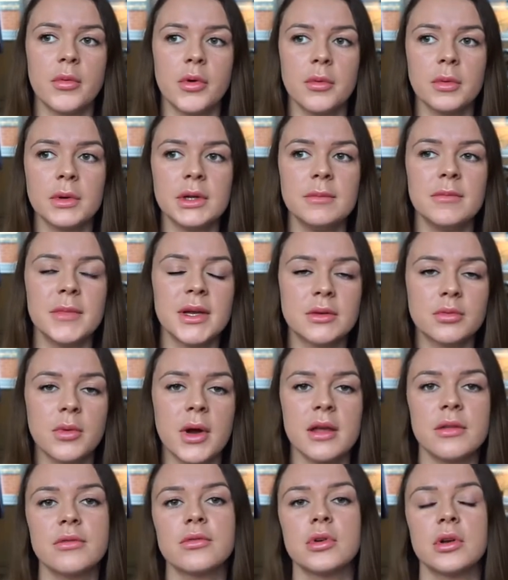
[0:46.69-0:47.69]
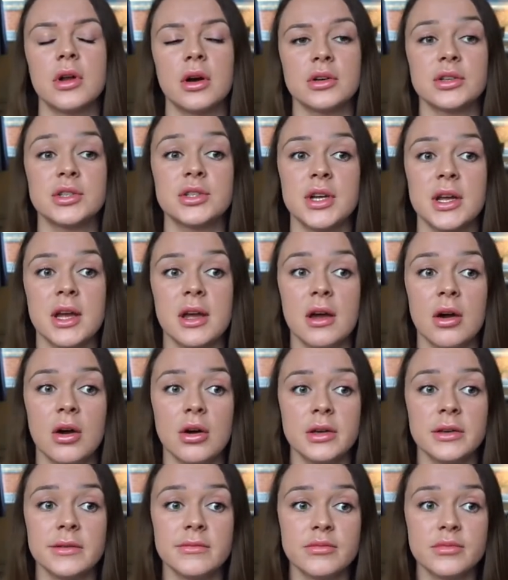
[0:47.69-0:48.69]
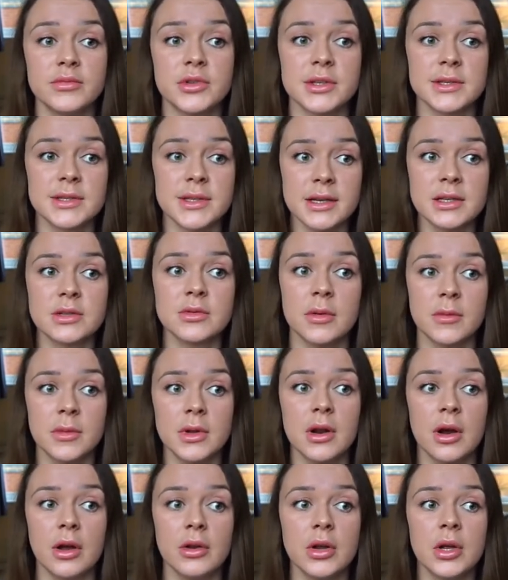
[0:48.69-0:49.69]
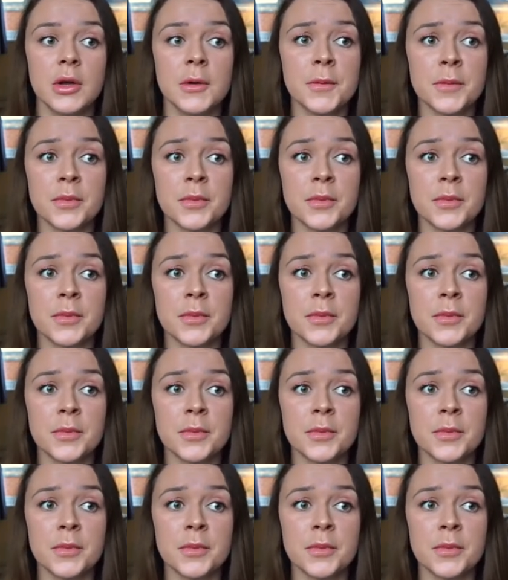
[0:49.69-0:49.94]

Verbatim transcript: probably midway through last year, I just said to him, you know,